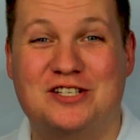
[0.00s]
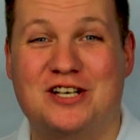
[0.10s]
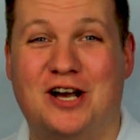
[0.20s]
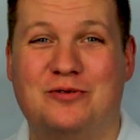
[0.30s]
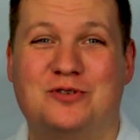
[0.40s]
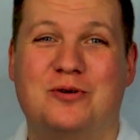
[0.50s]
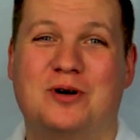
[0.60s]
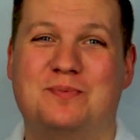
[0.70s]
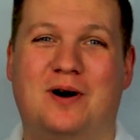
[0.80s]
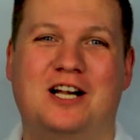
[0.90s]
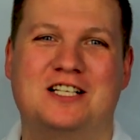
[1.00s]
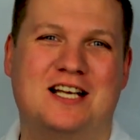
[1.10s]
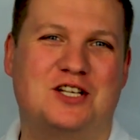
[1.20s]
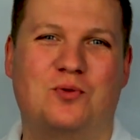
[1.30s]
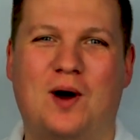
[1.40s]
So, do us pilots
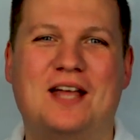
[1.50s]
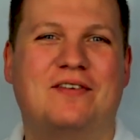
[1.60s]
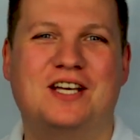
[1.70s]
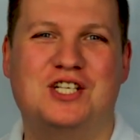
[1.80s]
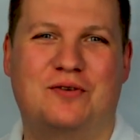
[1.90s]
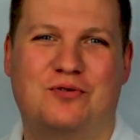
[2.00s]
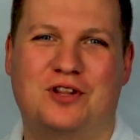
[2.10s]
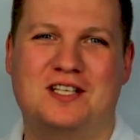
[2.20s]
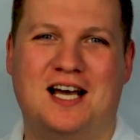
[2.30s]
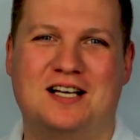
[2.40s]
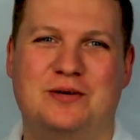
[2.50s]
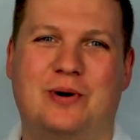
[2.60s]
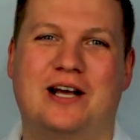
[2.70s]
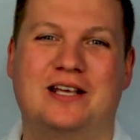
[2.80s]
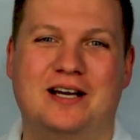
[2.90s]
tend to wave at each other on the
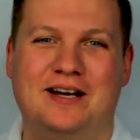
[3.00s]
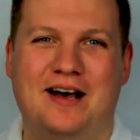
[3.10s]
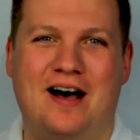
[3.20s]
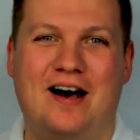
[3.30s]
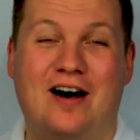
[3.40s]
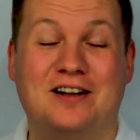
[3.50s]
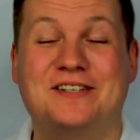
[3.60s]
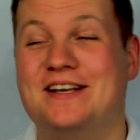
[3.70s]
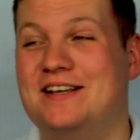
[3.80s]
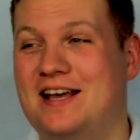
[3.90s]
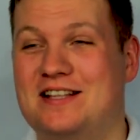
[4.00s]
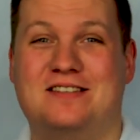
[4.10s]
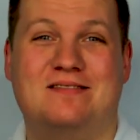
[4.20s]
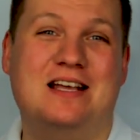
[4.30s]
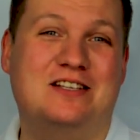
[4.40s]
taxiway? Honestly,
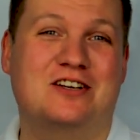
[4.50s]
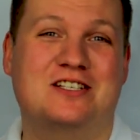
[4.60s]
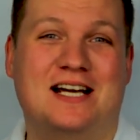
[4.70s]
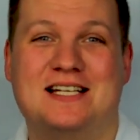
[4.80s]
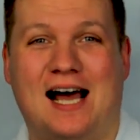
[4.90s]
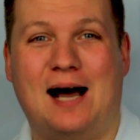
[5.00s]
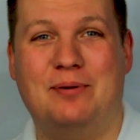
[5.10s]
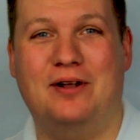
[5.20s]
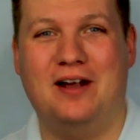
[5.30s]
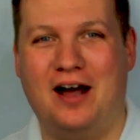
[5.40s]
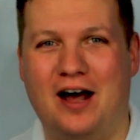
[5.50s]
it does tend to happen.